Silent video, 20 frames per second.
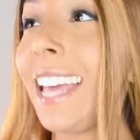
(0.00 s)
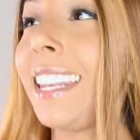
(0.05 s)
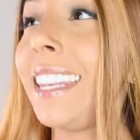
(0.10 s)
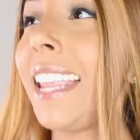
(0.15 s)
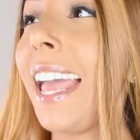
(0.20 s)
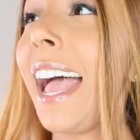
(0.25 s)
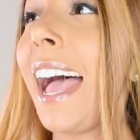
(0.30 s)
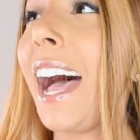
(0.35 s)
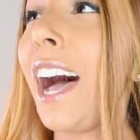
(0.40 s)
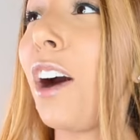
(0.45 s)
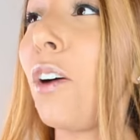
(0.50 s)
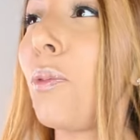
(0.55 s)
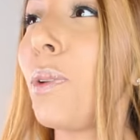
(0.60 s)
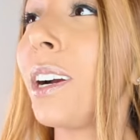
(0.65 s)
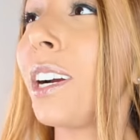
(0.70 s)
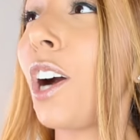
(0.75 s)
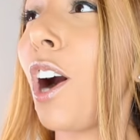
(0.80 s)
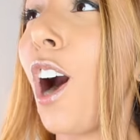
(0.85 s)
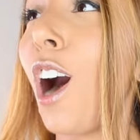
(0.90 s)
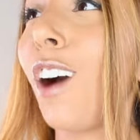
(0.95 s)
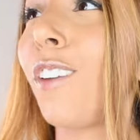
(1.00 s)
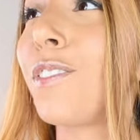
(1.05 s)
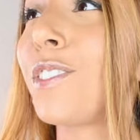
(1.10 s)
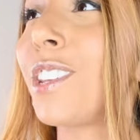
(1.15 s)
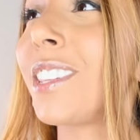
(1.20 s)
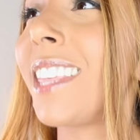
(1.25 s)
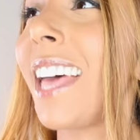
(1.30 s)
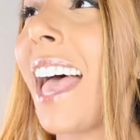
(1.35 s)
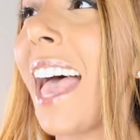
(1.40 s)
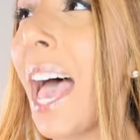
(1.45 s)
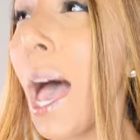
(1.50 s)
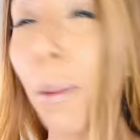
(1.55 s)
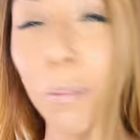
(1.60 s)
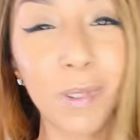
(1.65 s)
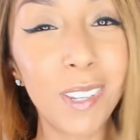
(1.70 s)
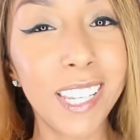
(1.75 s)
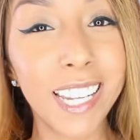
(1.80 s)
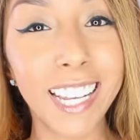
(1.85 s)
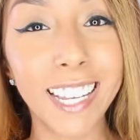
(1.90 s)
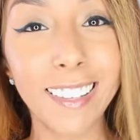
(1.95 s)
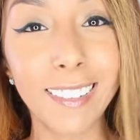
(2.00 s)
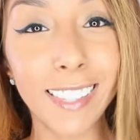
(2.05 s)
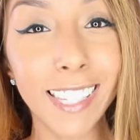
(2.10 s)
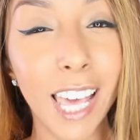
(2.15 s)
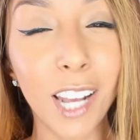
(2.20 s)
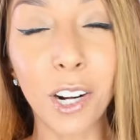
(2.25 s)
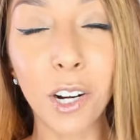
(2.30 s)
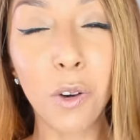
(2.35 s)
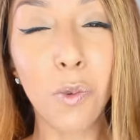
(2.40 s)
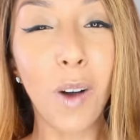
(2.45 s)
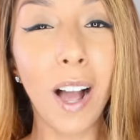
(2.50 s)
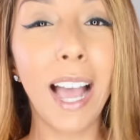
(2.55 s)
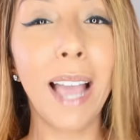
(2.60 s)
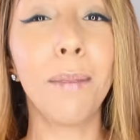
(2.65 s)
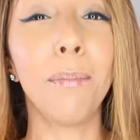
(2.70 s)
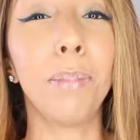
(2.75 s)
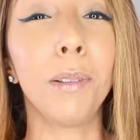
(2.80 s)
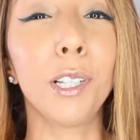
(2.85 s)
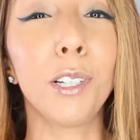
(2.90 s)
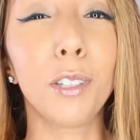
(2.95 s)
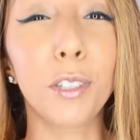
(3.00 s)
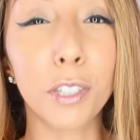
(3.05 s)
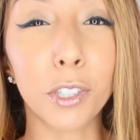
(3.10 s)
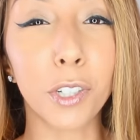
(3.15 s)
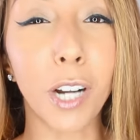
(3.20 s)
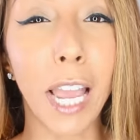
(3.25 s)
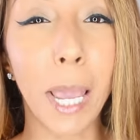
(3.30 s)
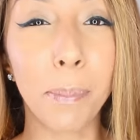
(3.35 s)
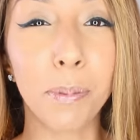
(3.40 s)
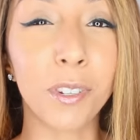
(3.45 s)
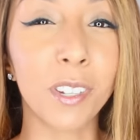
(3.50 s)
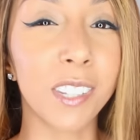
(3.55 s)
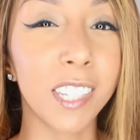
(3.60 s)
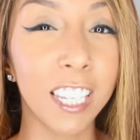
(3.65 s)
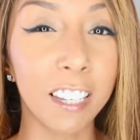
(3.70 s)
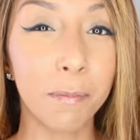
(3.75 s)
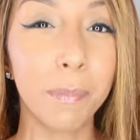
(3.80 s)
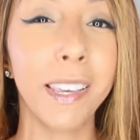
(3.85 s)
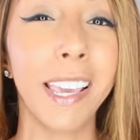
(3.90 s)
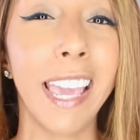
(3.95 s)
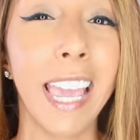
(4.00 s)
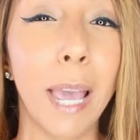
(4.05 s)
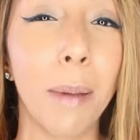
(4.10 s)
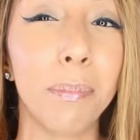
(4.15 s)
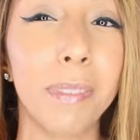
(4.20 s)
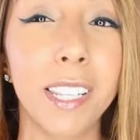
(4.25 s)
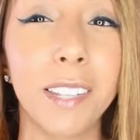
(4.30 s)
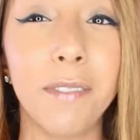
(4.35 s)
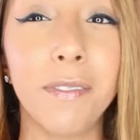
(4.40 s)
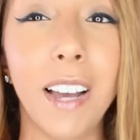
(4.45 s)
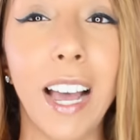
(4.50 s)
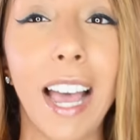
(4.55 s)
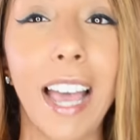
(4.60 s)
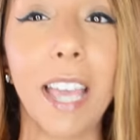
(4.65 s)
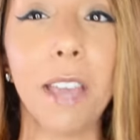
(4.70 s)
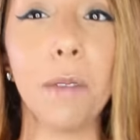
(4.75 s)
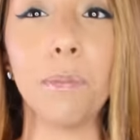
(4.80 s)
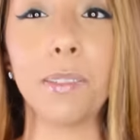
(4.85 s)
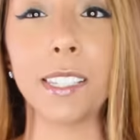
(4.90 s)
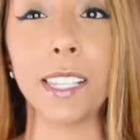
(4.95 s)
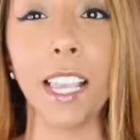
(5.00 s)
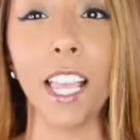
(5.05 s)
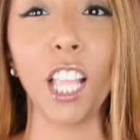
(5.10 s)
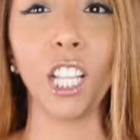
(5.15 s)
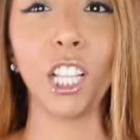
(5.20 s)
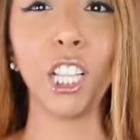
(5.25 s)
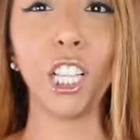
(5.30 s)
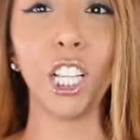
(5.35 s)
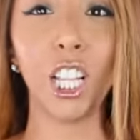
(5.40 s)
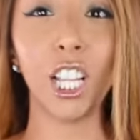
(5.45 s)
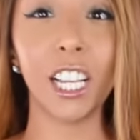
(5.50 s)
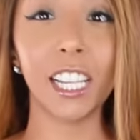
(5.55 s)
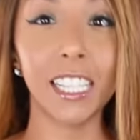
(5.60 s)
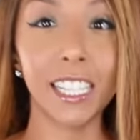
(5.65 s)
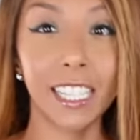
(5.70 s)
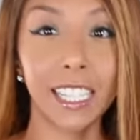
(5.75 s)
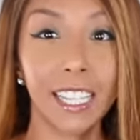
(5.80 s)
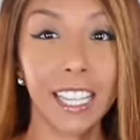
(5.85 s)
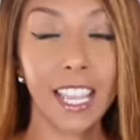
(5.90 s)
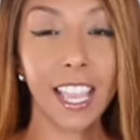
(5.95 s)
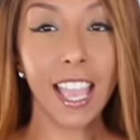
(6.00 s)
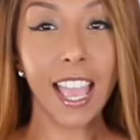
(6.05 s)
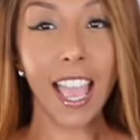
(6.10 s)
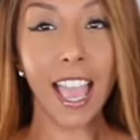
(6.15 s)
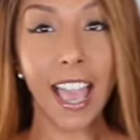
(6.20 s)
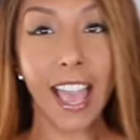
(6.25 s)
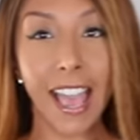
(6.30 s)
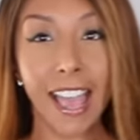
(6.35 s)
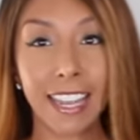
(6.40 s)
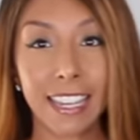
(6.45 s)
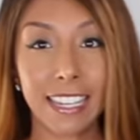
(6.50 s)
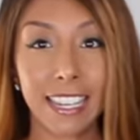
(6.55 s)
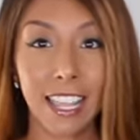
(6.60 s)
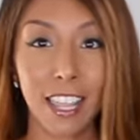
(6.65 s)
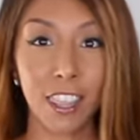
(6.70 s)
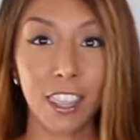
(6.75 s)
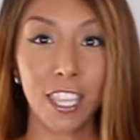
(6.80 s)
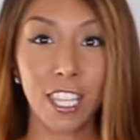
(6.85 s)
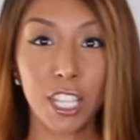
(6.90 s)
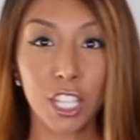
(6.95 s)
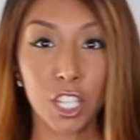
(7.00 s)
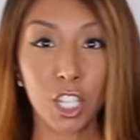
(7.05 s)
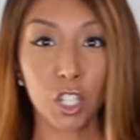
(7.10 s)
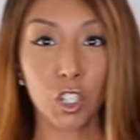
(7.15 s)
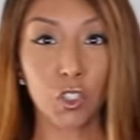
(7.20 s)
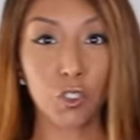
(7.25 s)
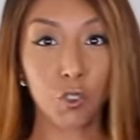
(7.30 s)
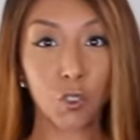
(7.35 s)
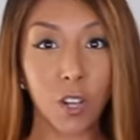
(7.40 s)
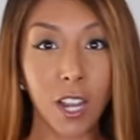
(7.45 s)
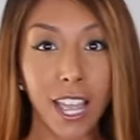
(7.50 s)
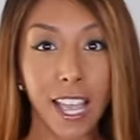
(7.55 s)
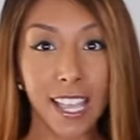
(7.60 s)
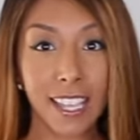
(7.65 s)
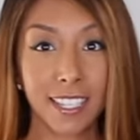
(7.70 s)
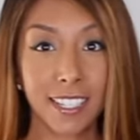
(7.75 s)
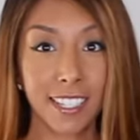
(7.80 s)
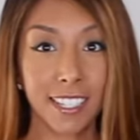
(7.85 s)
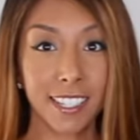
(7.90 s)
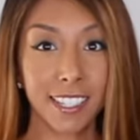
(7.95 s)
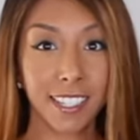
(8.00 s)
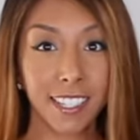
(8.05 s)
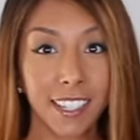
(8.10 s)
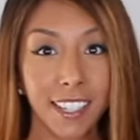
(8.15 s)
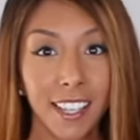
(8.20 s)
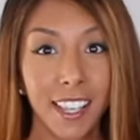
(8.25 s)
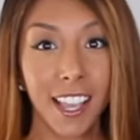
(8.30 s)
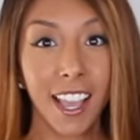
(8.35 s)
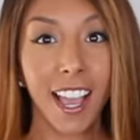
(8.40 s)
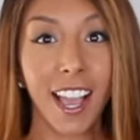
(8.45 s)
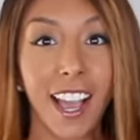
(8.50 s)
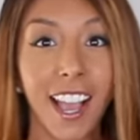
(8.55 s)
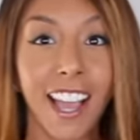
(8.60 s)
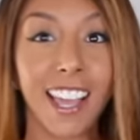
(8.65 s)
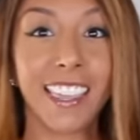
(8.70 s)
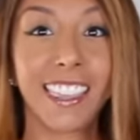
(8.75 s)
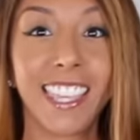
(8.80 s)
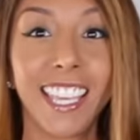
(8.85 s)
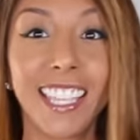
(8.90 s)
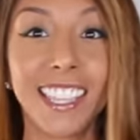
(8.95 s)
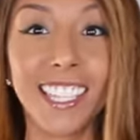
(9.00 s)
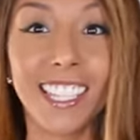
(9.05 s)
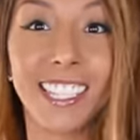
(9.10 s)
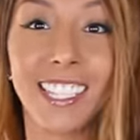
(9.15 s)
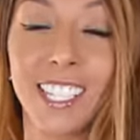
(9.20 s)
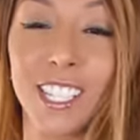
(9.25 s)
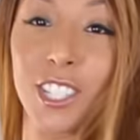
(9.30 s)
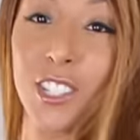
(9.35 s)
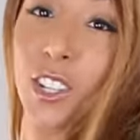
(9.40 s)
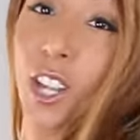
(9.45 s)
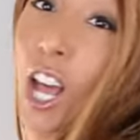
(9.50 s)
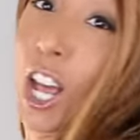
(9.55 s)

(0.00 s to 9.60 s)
And now we're off to the Hamptons. I don't know why blue stripes just give me Hampton vibes. Look at this dress. I think this is